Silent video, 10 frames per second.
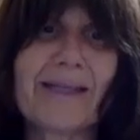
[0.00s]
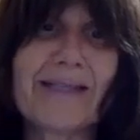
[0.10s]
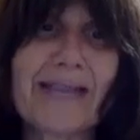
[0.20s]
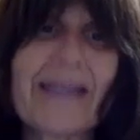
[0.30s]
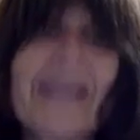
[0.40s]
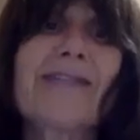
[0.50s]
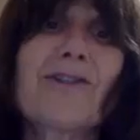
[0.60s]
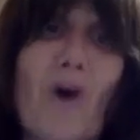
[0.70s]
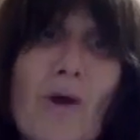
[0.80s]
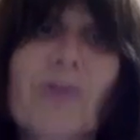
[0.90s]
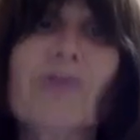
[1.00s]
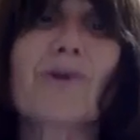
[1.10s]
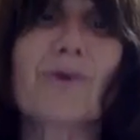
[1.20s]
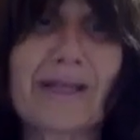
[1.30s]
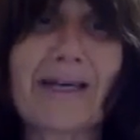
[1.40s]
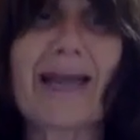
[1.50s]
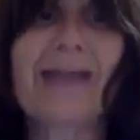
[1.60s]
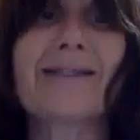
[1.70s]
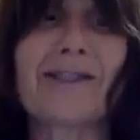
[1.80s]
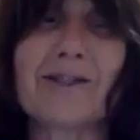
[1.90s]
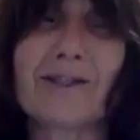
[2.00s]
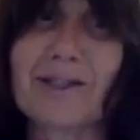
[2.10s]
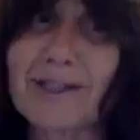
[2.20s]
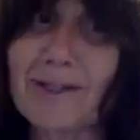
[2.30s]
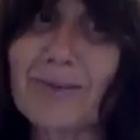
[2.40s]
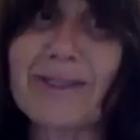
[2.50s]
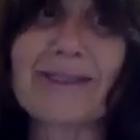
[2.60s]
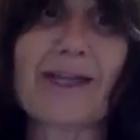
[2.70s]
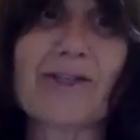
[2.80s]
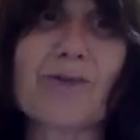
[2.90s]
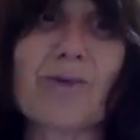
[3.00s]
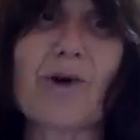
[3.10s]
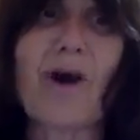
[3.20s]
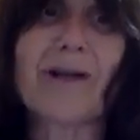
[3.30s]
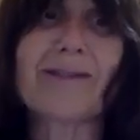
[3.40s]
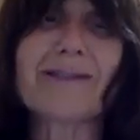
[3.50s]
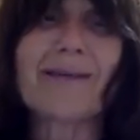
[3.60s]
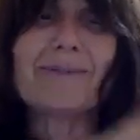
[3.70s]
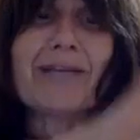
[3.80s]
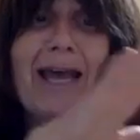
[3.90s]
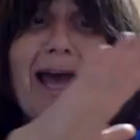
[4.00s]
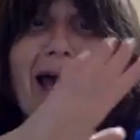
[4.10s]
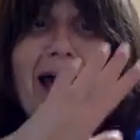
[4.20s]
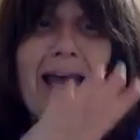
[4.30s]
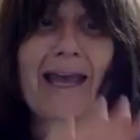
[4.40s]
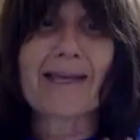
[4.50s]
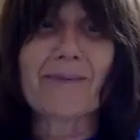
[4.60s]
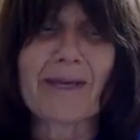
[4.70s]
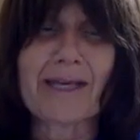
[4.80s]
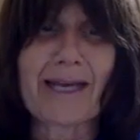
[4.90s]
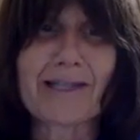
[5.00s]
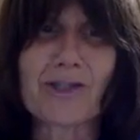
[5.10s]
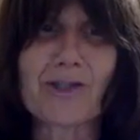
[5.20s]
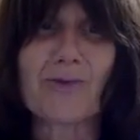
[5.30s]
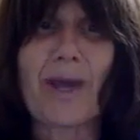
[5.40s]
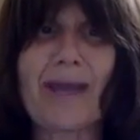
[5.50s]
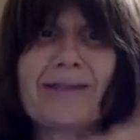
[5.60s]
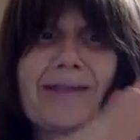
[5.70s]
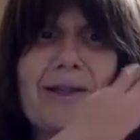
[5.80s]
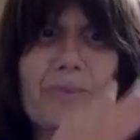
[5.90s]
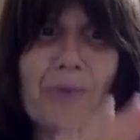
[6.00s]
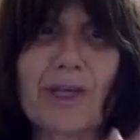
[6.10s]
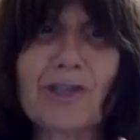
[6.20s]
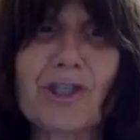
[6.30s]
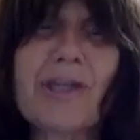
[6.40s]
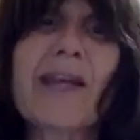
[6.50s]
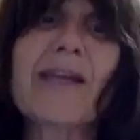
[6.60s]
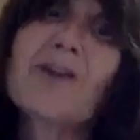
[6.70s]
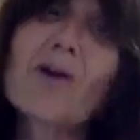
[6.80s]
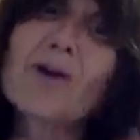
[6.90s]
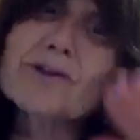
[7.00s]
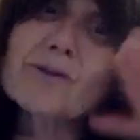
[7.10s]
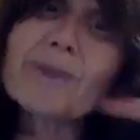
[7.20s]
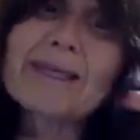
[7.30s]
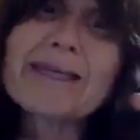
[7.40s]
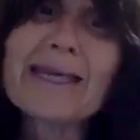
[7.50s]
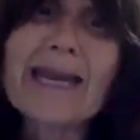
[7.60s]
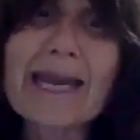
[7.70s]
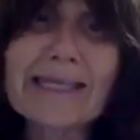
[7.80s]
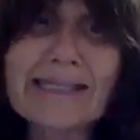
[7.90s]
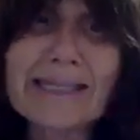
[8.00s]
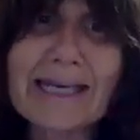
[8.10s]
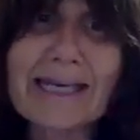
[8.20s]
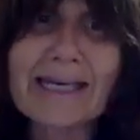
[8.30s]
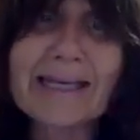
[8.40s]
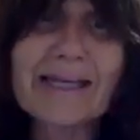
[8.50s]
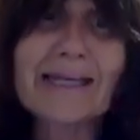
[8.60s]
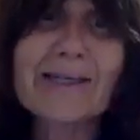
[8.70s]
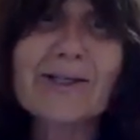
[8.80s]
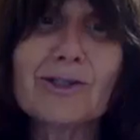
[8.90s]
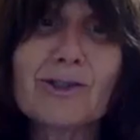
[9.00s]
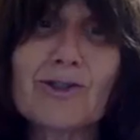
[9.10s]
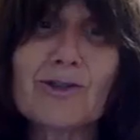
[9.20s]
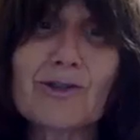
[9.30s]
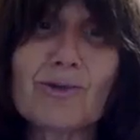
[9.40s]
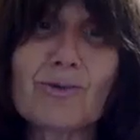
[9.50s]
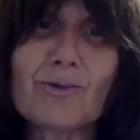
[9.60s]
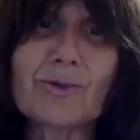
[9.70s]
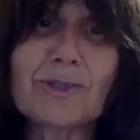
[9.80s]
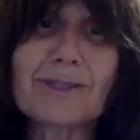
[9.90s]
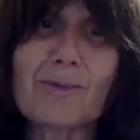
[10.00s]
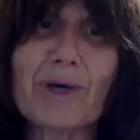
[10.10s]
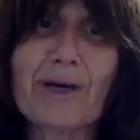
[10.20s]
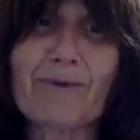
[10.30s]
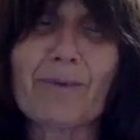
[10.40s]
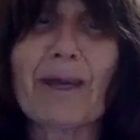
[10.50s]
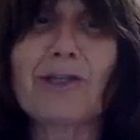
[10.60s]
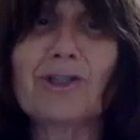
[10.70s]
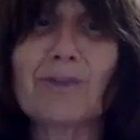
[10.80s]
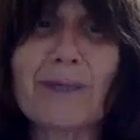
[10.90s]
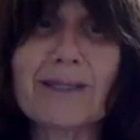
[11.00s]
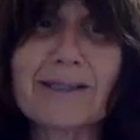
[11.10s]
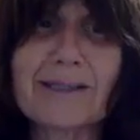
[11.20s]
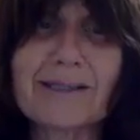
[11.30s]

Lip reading: death is also connected, just like we said, to a concept. It can be connected to a celebration. It can also be connected to somewhat of a punishment.